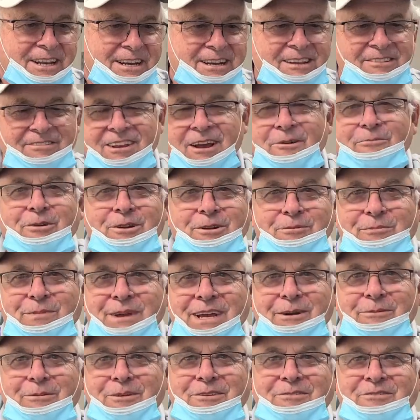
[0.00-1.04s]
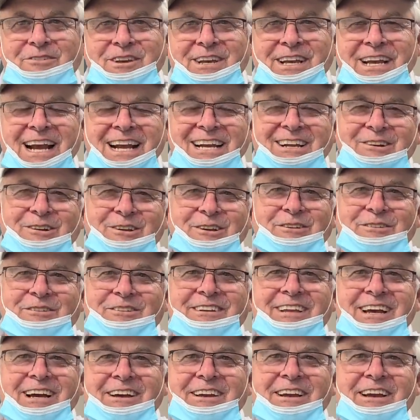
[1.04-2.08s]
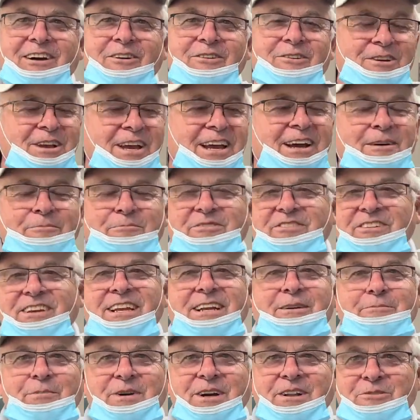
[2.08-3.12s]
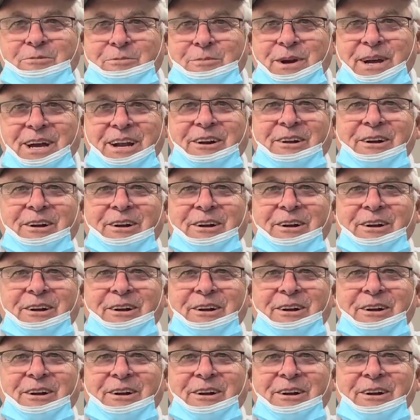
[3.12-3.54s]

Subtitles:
this, I wouldn't be able to see. I couldn't tell you, oh yeah, I'm seeing it much better.